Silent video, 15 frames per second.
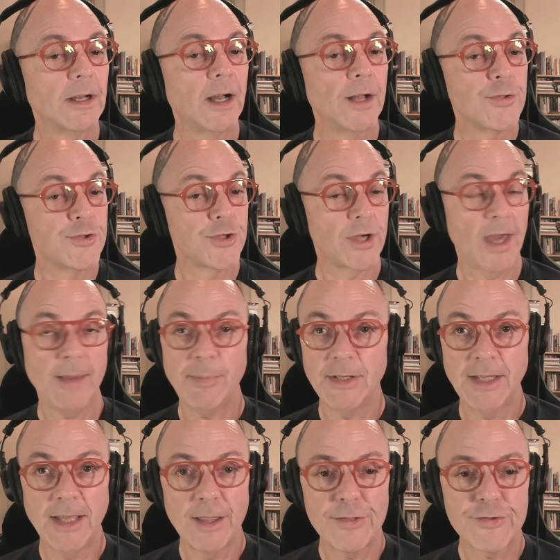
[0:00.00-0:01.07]
a
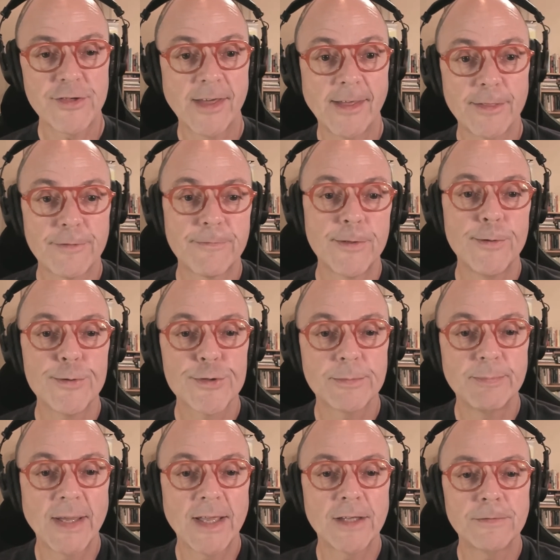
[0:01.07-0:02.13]
Japanese jazz fusion
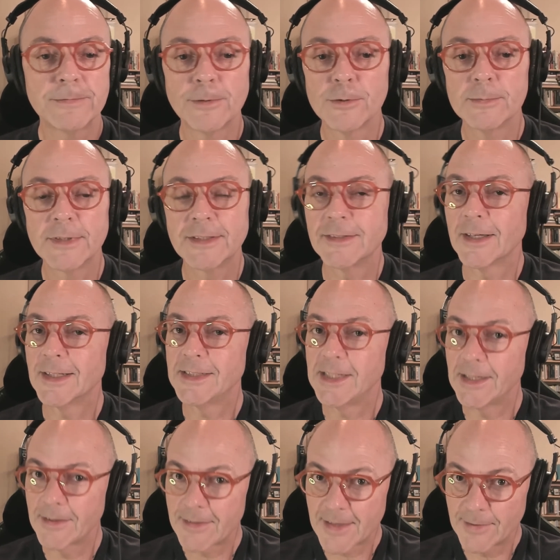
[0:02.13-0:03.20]
band formed in
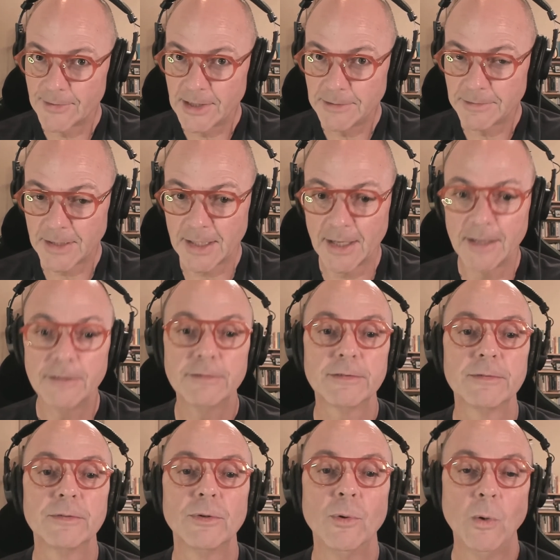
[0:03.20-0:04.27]

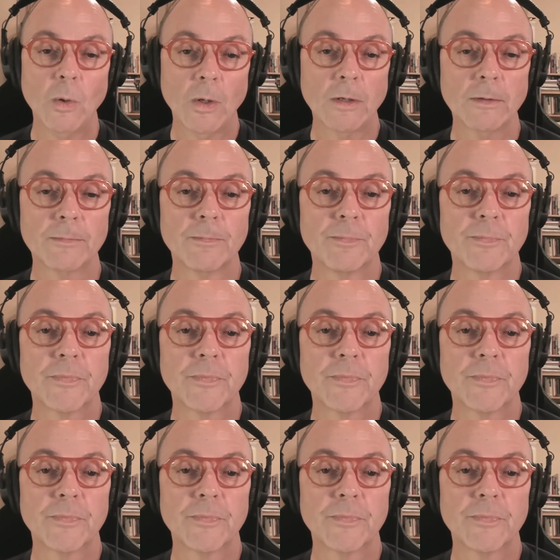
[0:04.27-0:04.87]
1975 or